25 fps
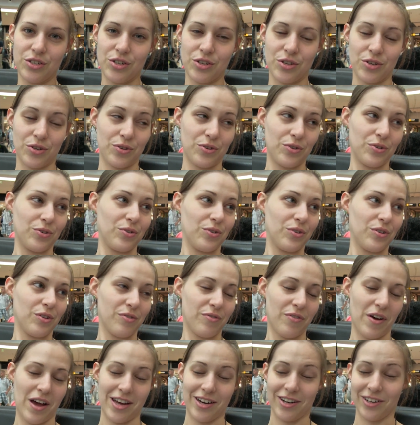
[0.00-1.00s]
to the
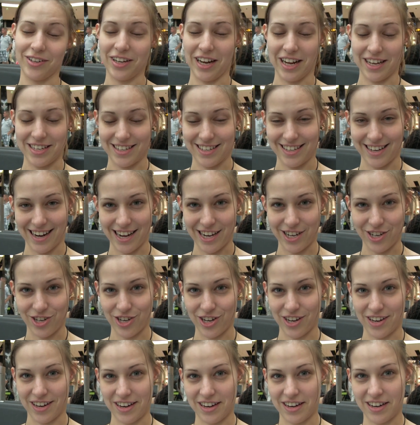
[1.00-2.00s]
final
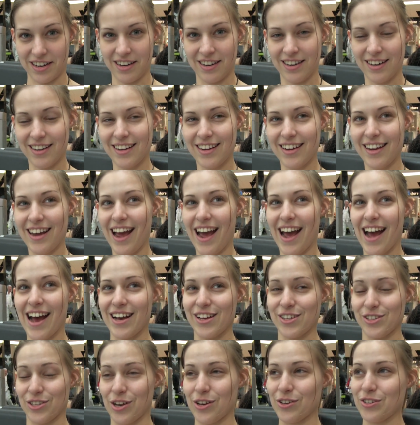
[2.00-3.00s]
destination
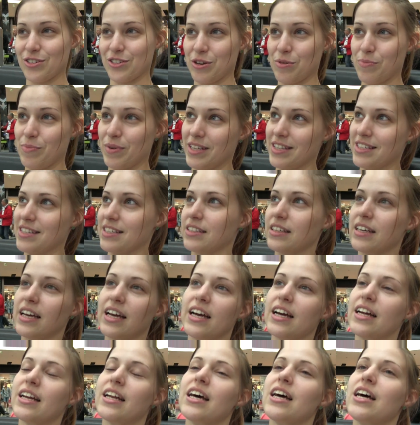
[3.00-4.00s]
has also been
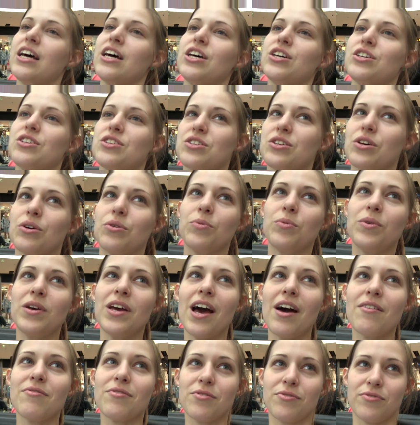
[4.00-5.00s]
delayed. So we
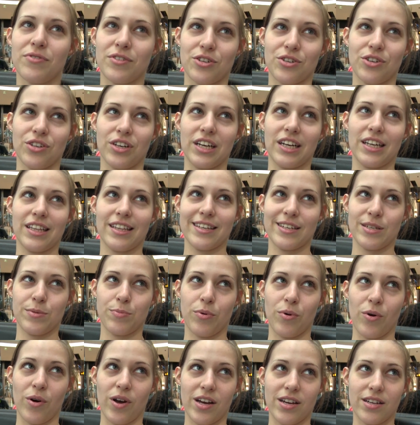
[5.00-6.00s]
have officially at this
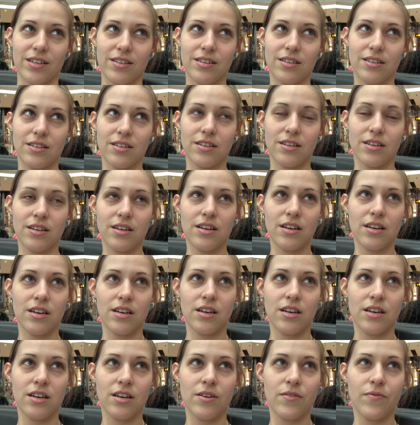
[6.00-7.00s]
point. Oh no, wait! You missed
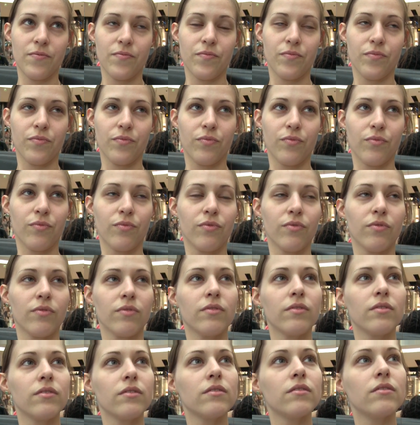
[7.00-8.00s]
the other bit where they were like,
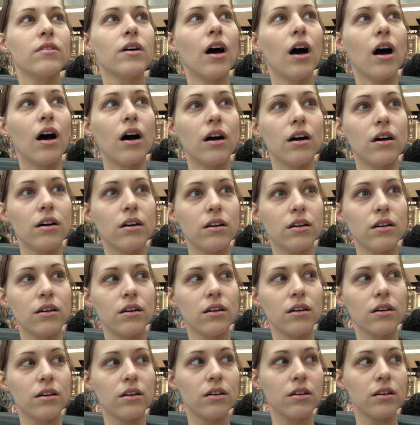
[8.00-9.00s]
um, when you um,
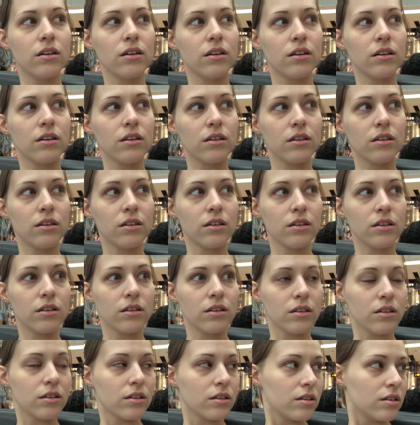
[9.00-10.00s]
get to Portugal,
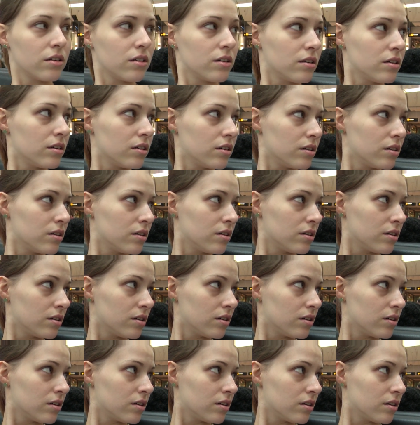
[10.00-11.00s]
go and collect your
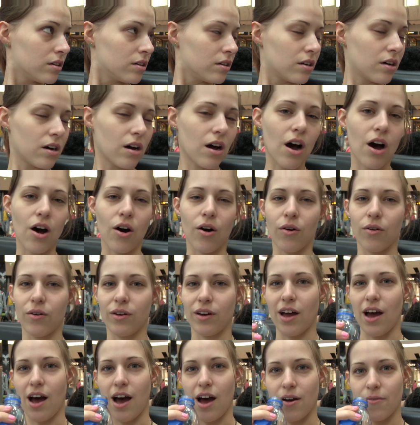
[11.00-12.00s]
bag and then check oh,
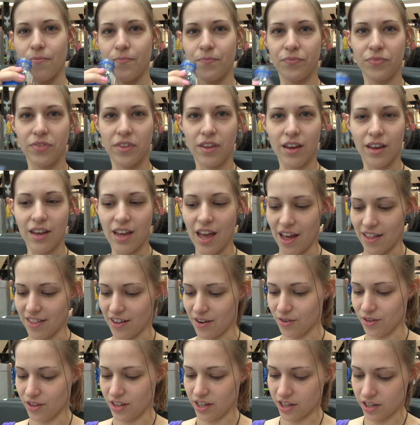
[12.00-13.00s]
in yeah. for the new one. Yeah,
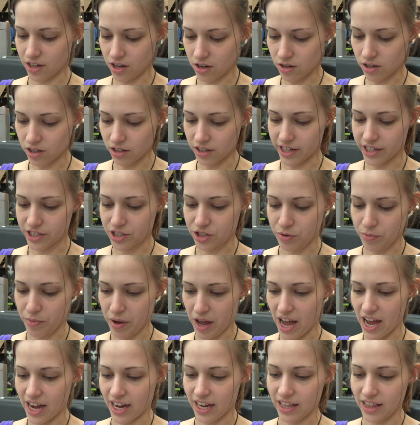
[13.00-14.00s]
they were like, go collect your
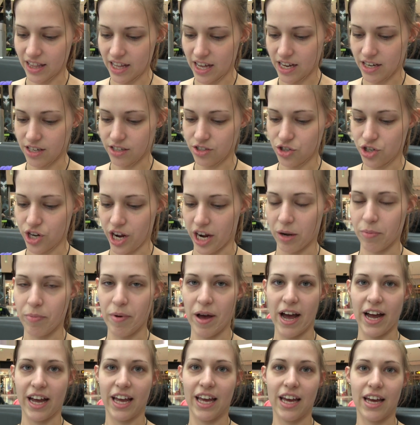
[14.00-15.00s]
bag and then check
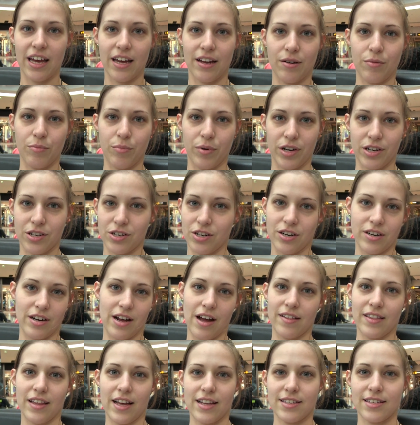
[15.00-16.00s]
back in, but it turned
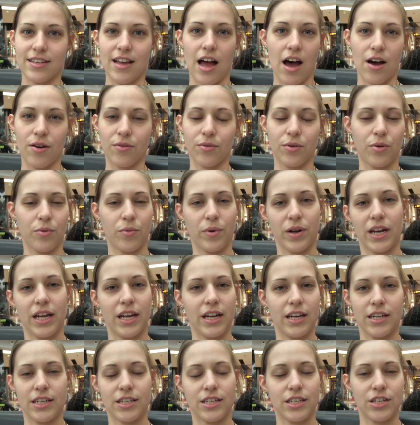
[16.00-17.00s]
out that's not what we
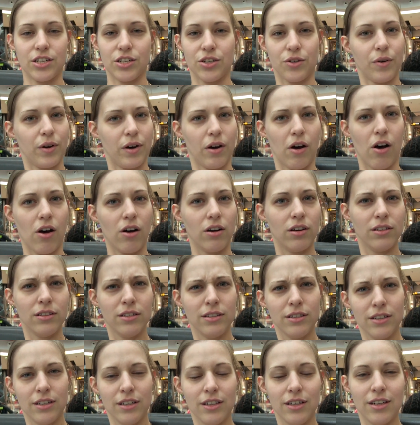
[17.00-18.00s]
needed to do at all.
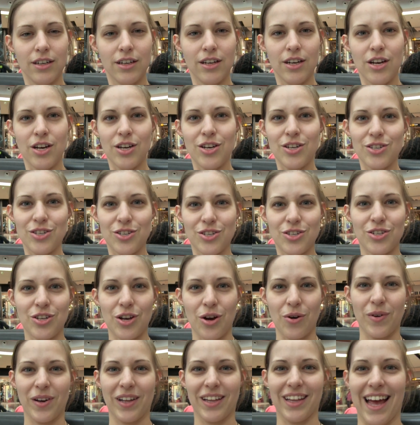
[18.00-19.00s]
So we waited at baggage
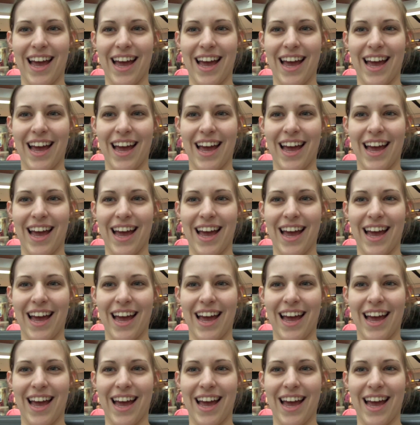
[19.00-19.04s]
claim. So we